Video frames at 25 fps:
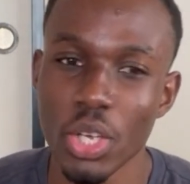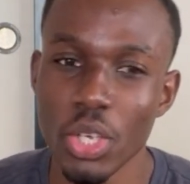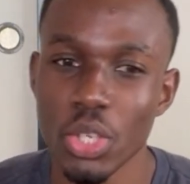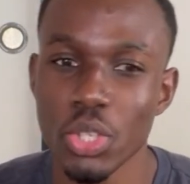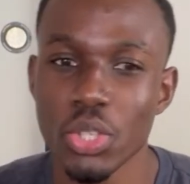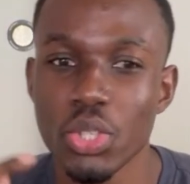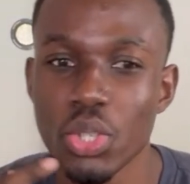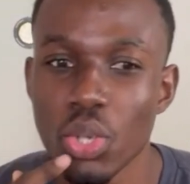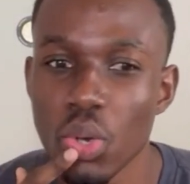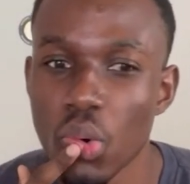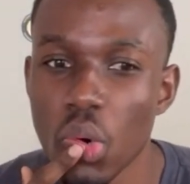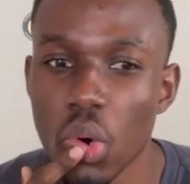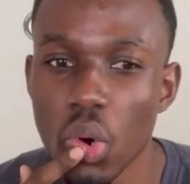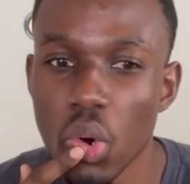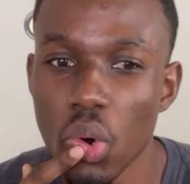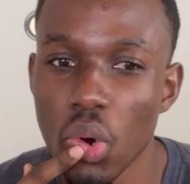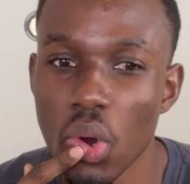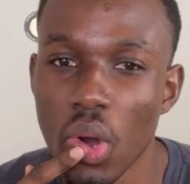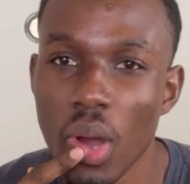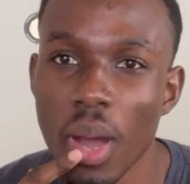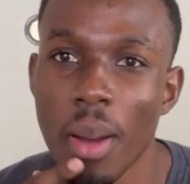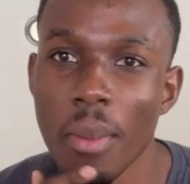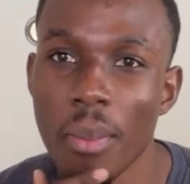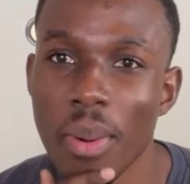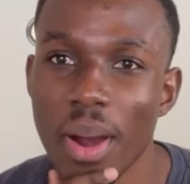
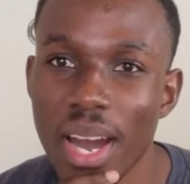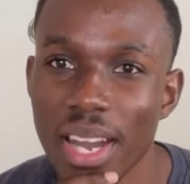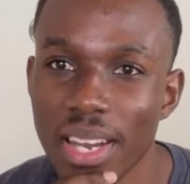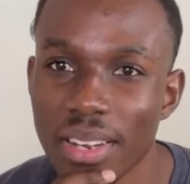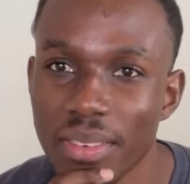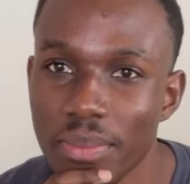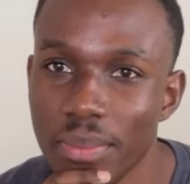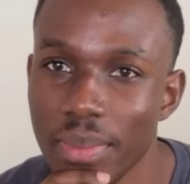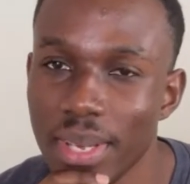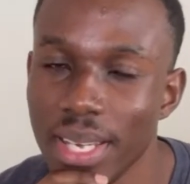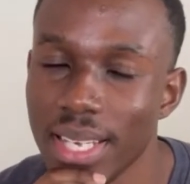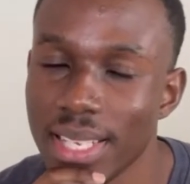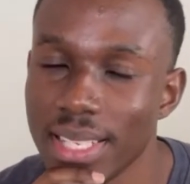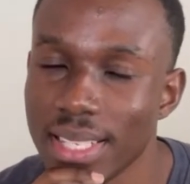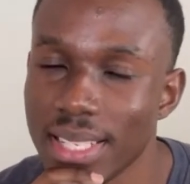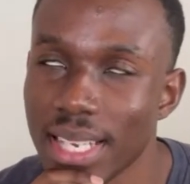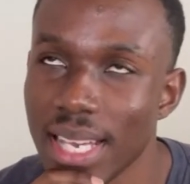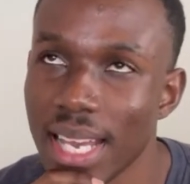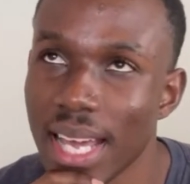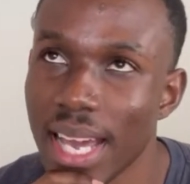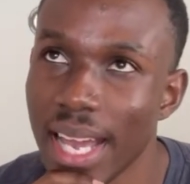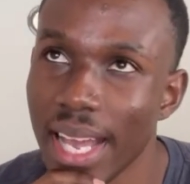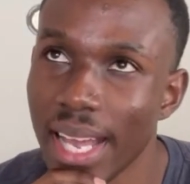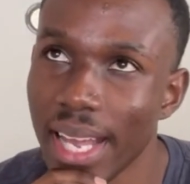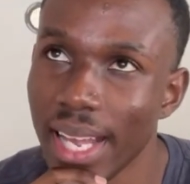So part of me is
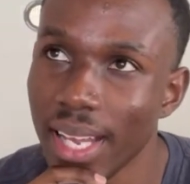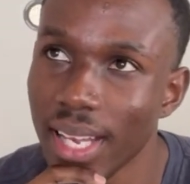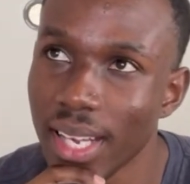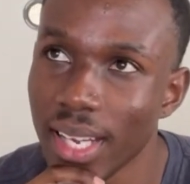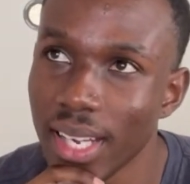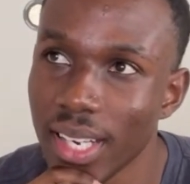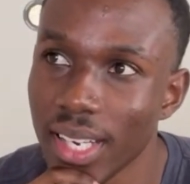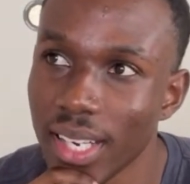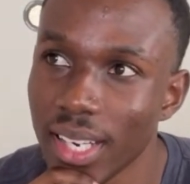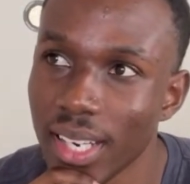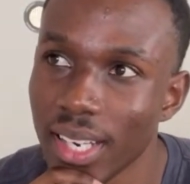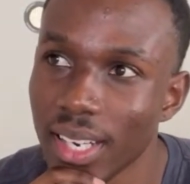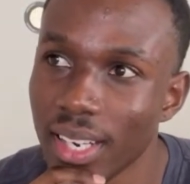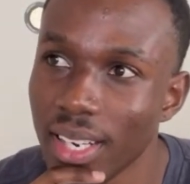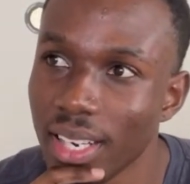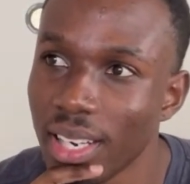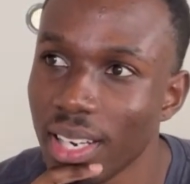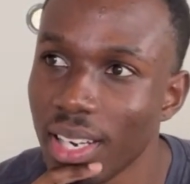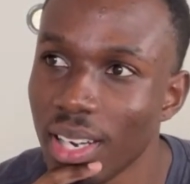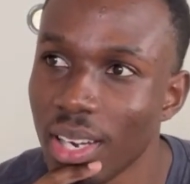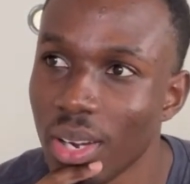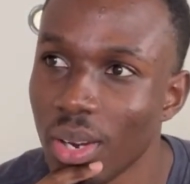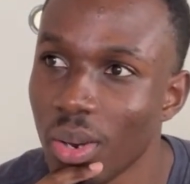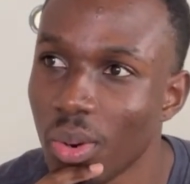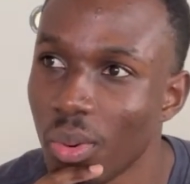like,
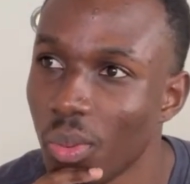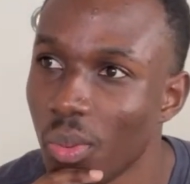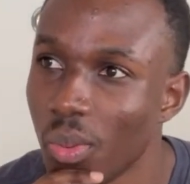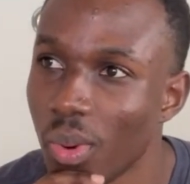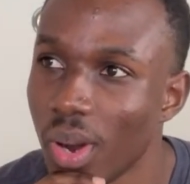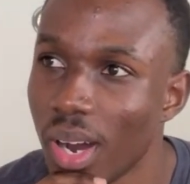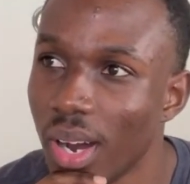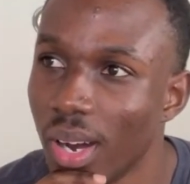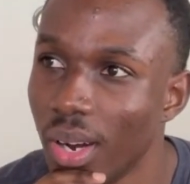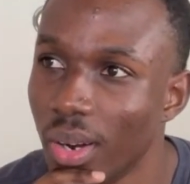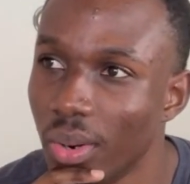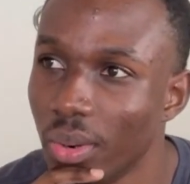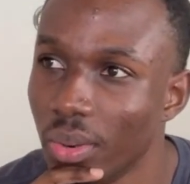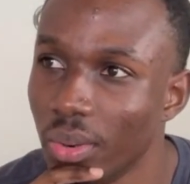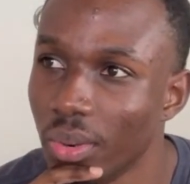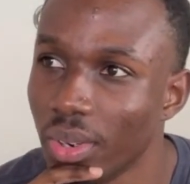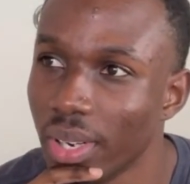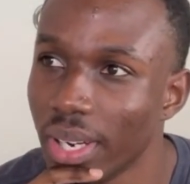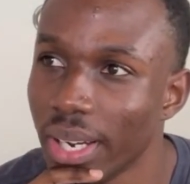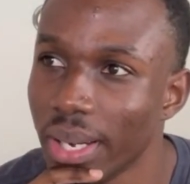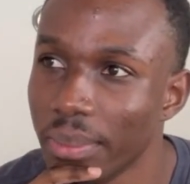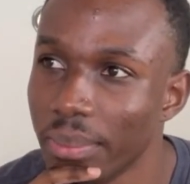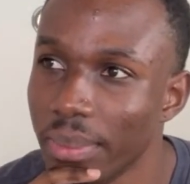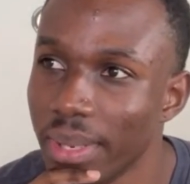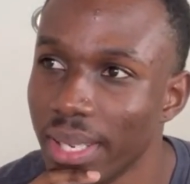wow.
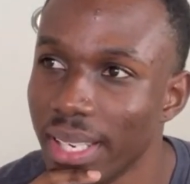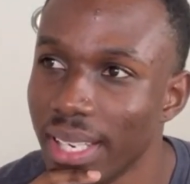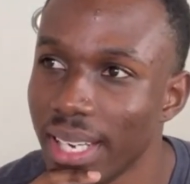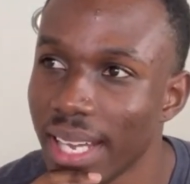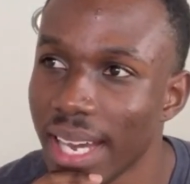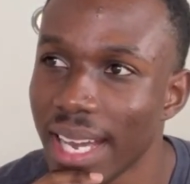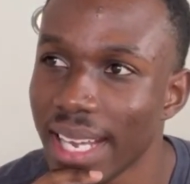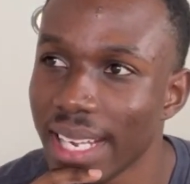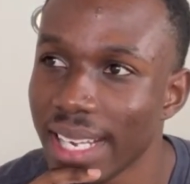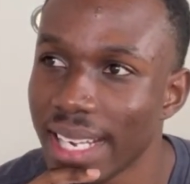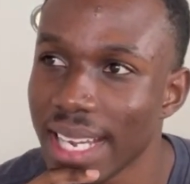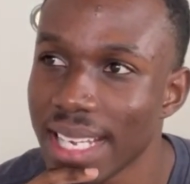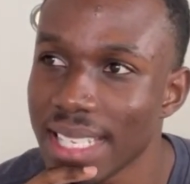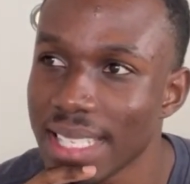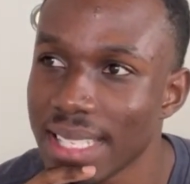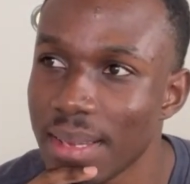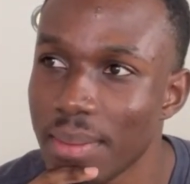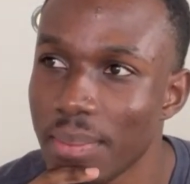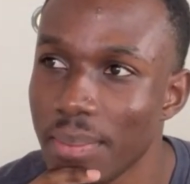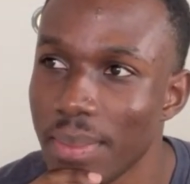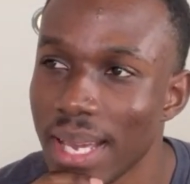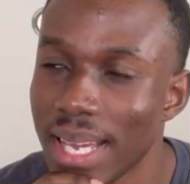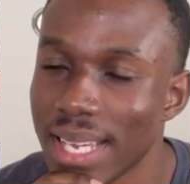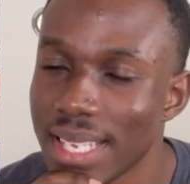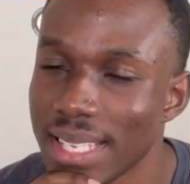I mean, I guess
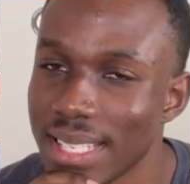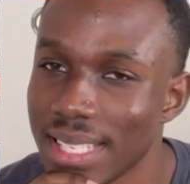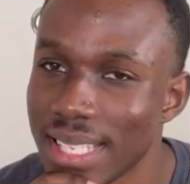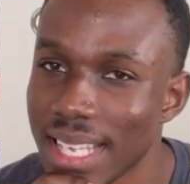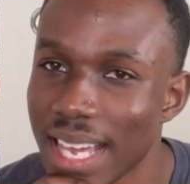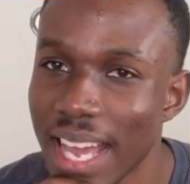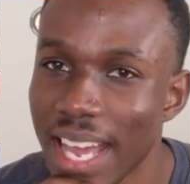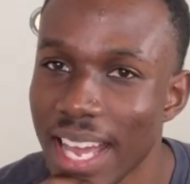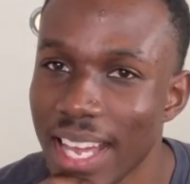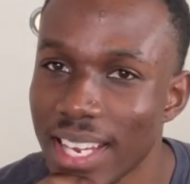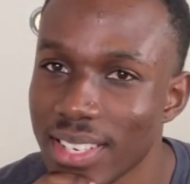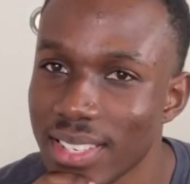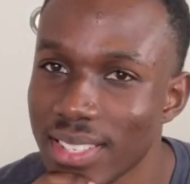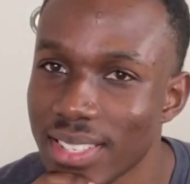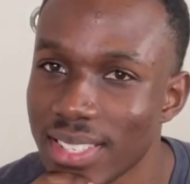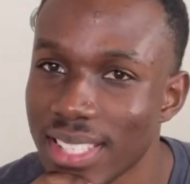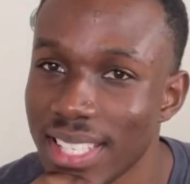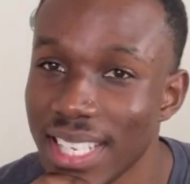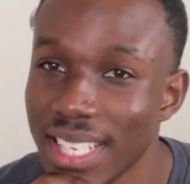it makes sense.